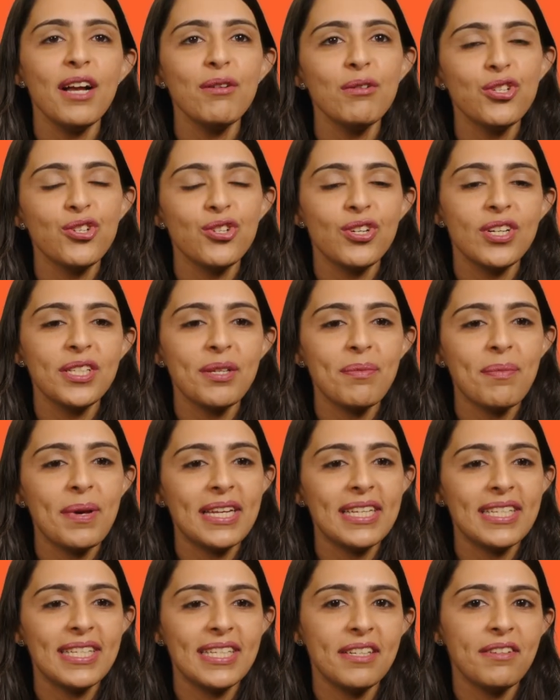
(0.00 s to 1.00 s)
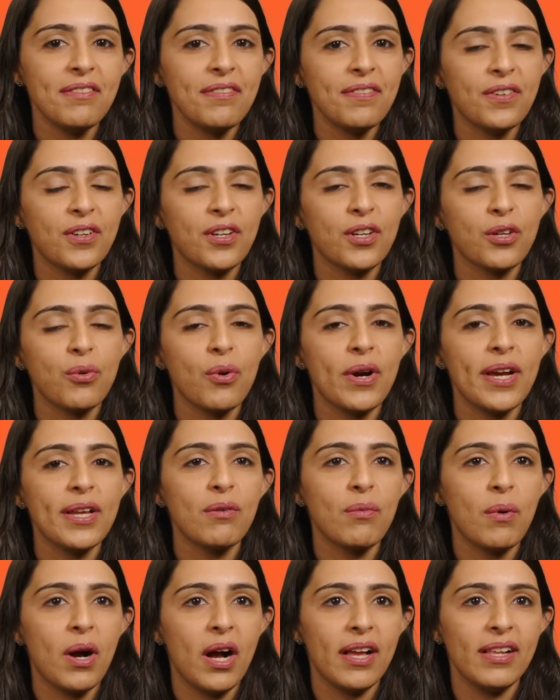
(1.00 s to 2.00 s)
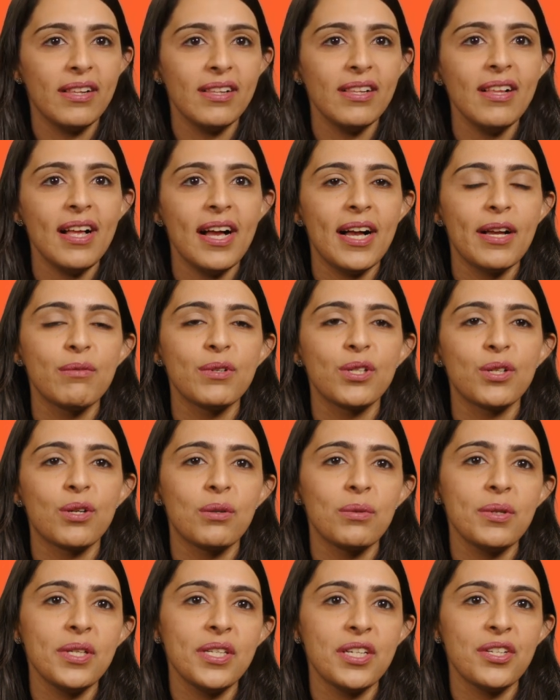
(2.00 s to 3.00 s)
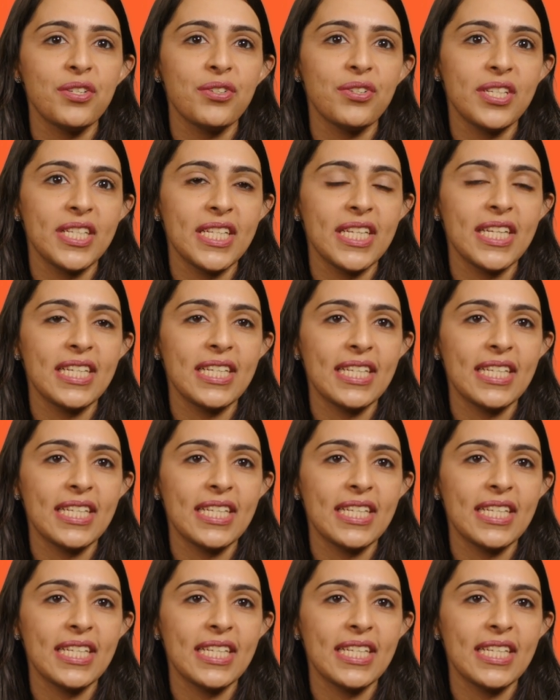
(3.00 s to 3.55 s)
was drawn to medicine for quite a while. I was always interested in